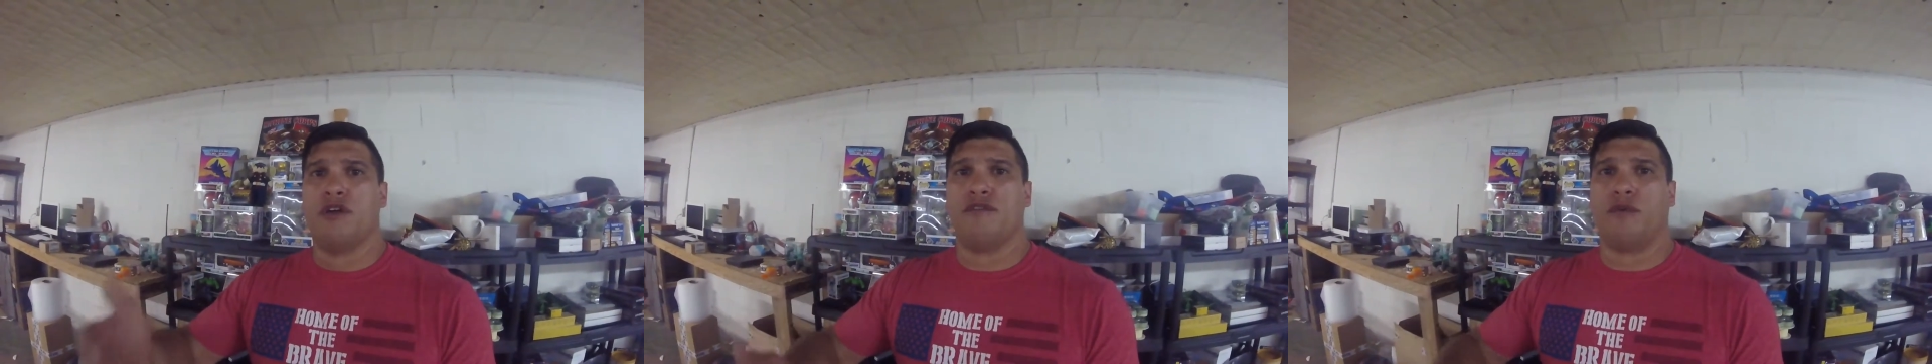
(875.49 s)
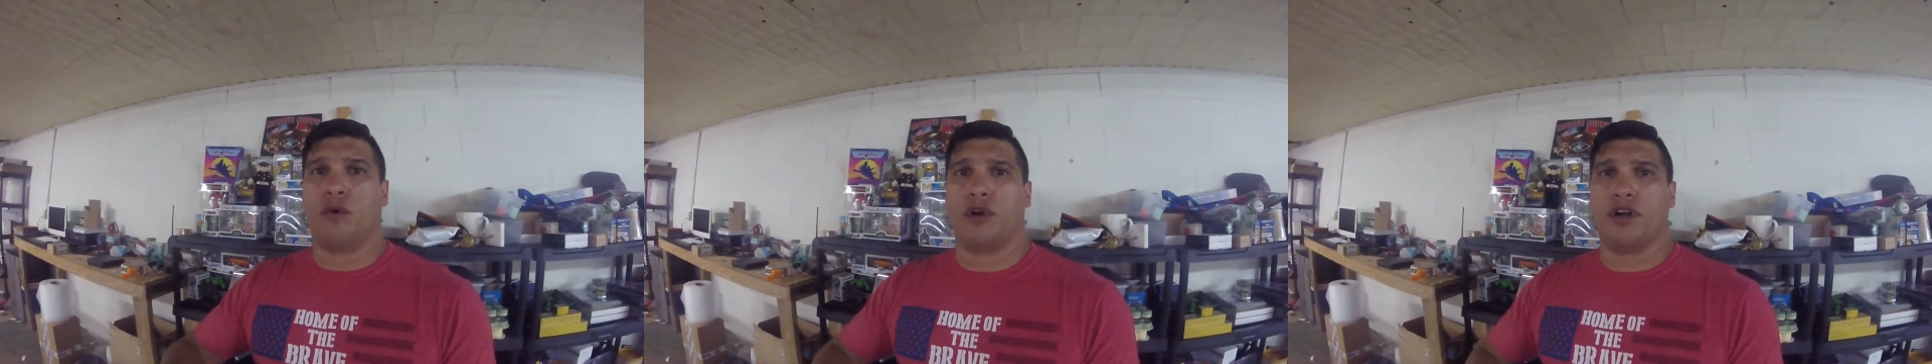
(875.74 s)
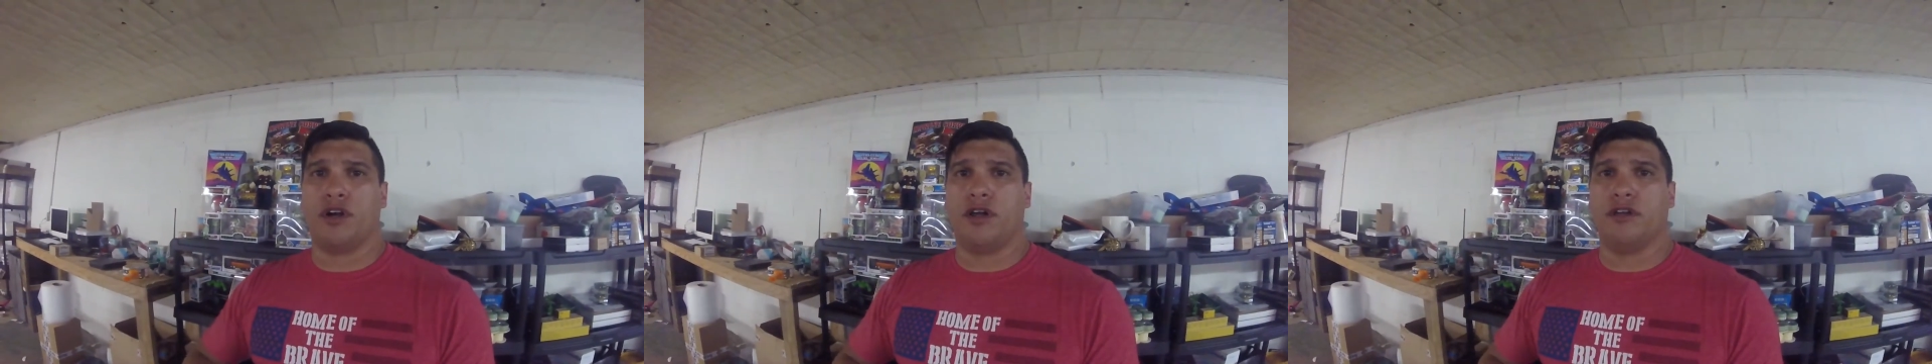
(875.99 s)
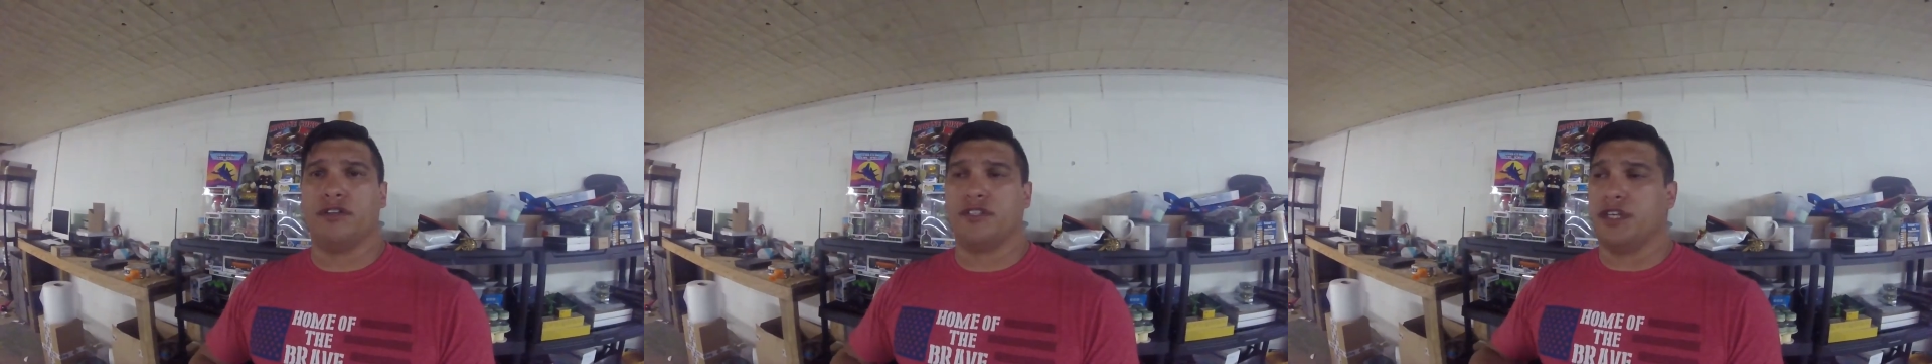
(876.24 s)

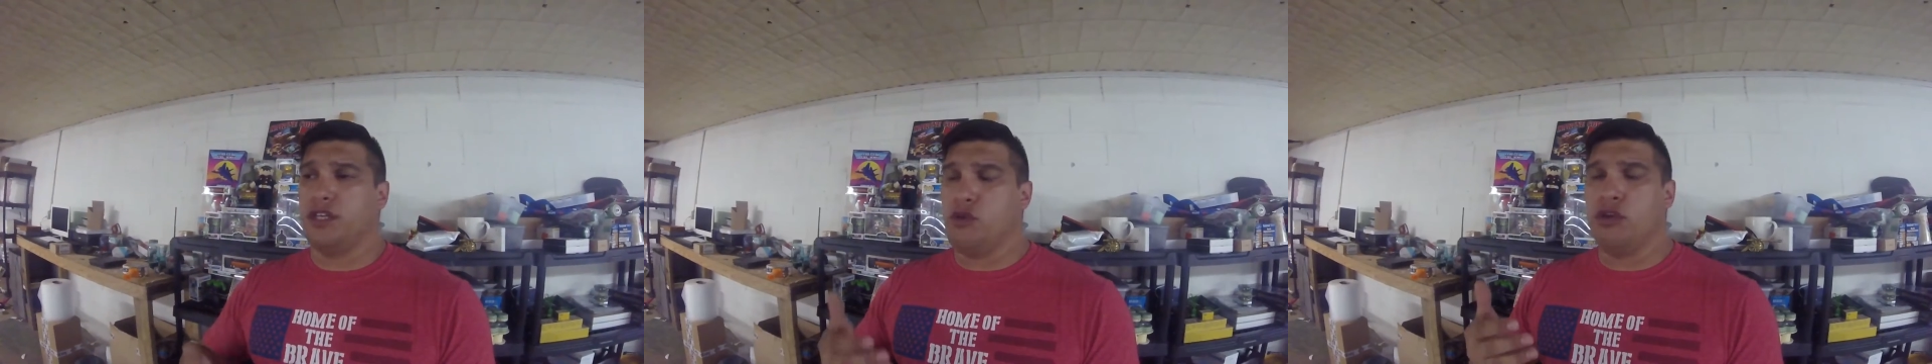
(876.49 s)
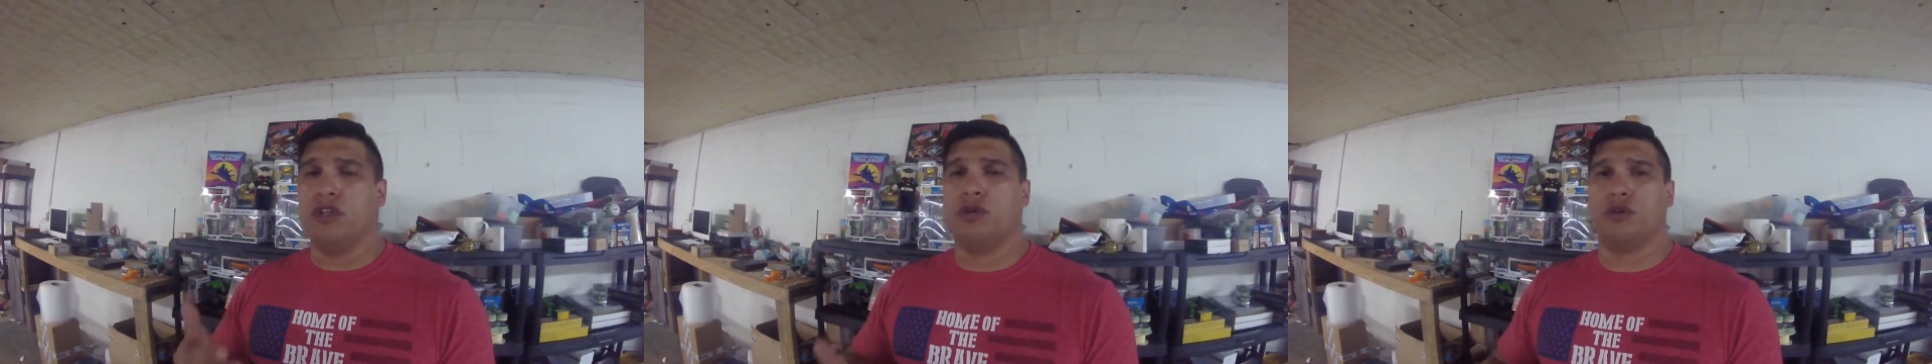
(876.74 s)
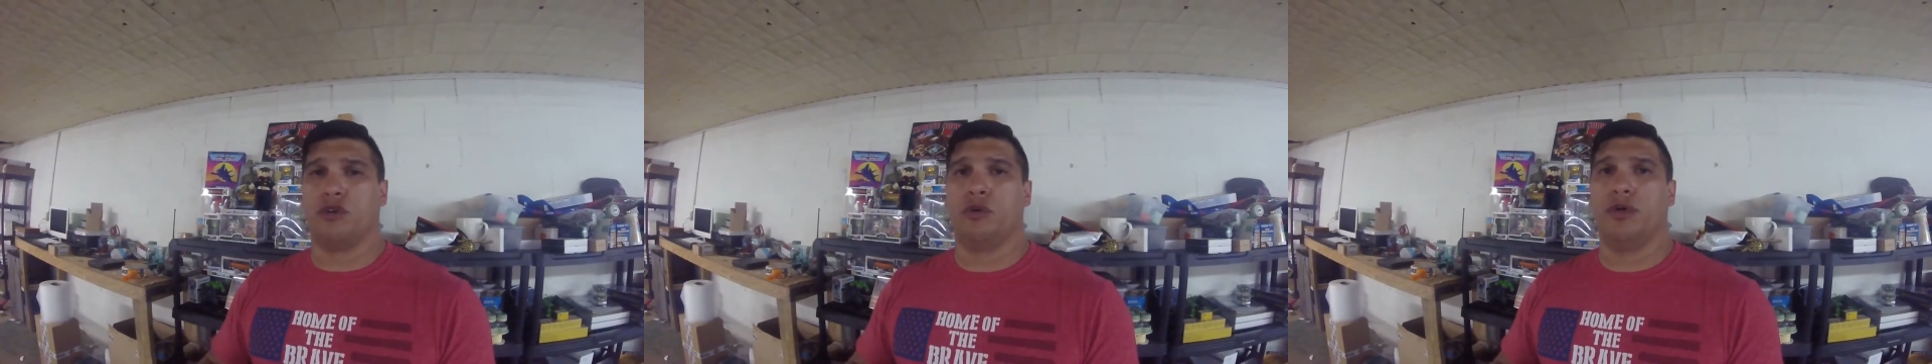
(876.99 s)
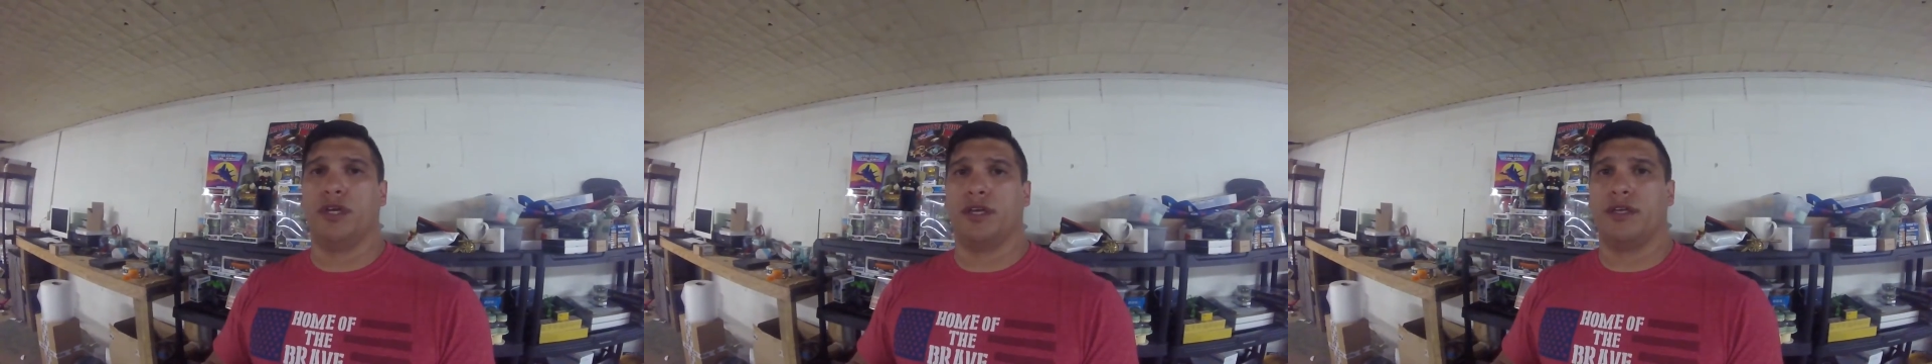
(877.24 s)
$400. You can do it
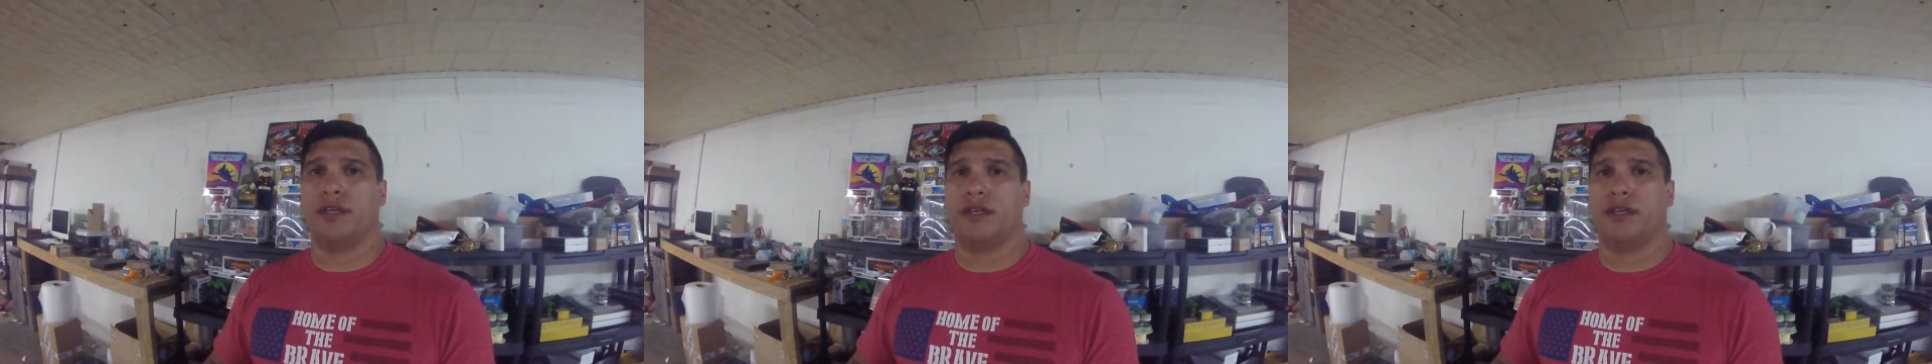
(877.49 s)
quick.